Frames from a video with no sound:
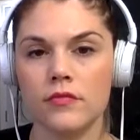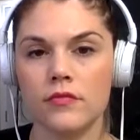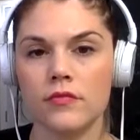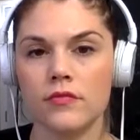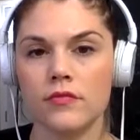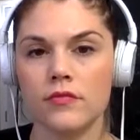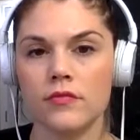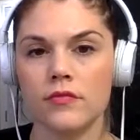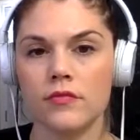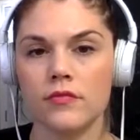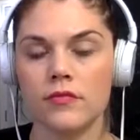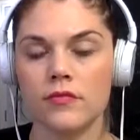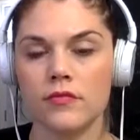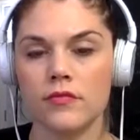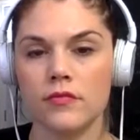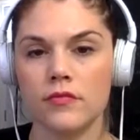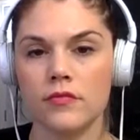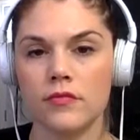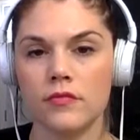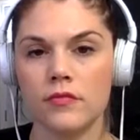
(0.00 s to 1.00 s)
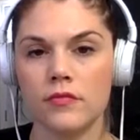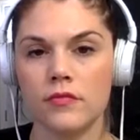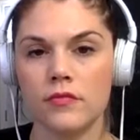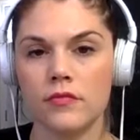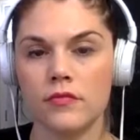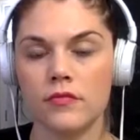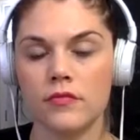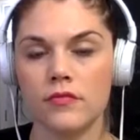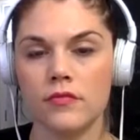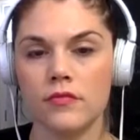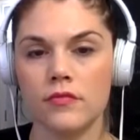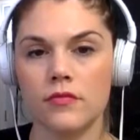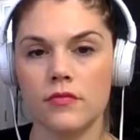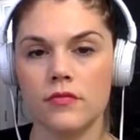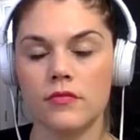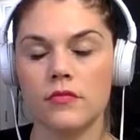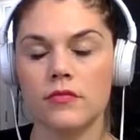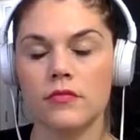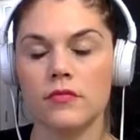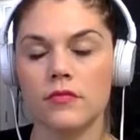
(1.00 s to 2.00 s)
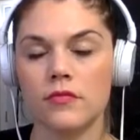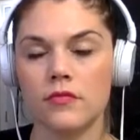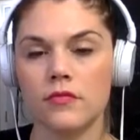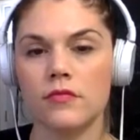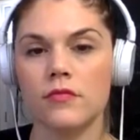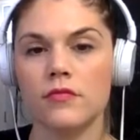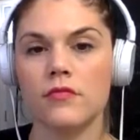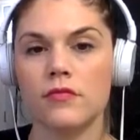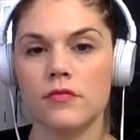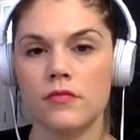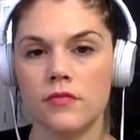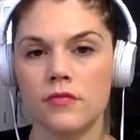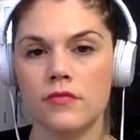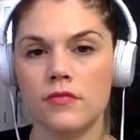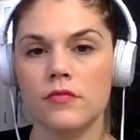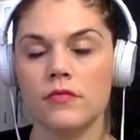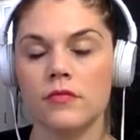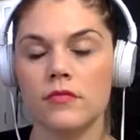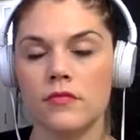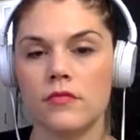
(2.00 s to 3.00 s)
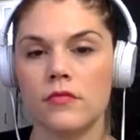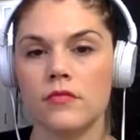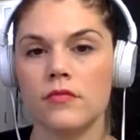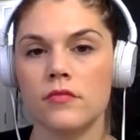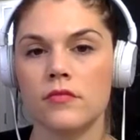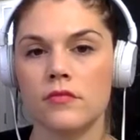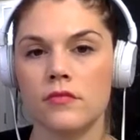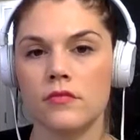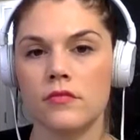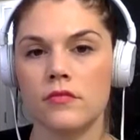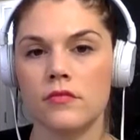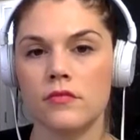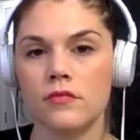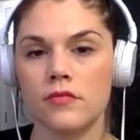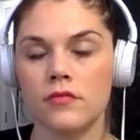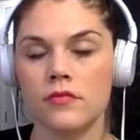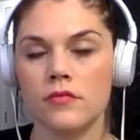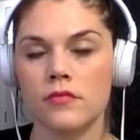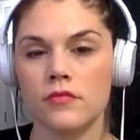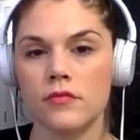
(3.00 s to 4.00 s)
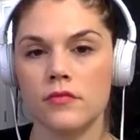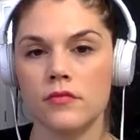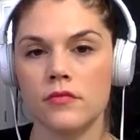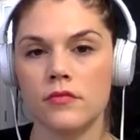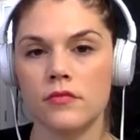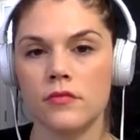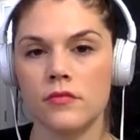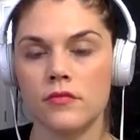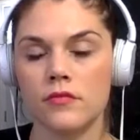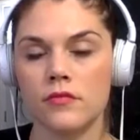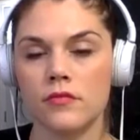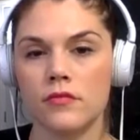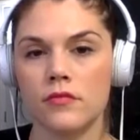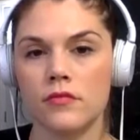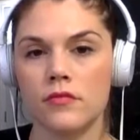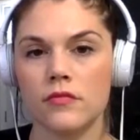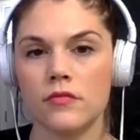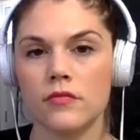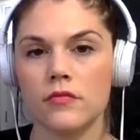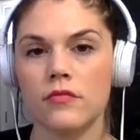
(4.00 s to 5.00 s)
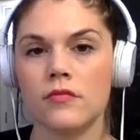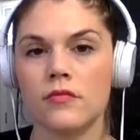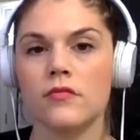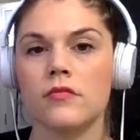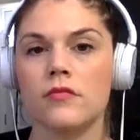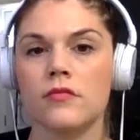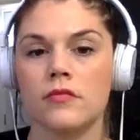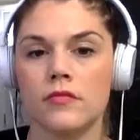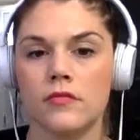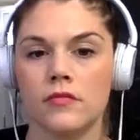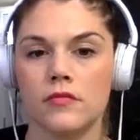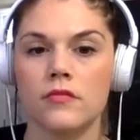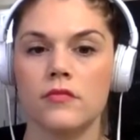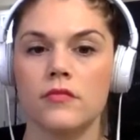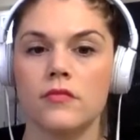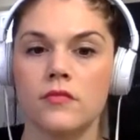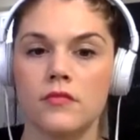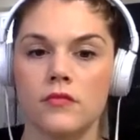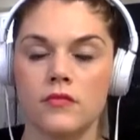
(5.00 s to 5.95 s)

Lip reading: (not speaking)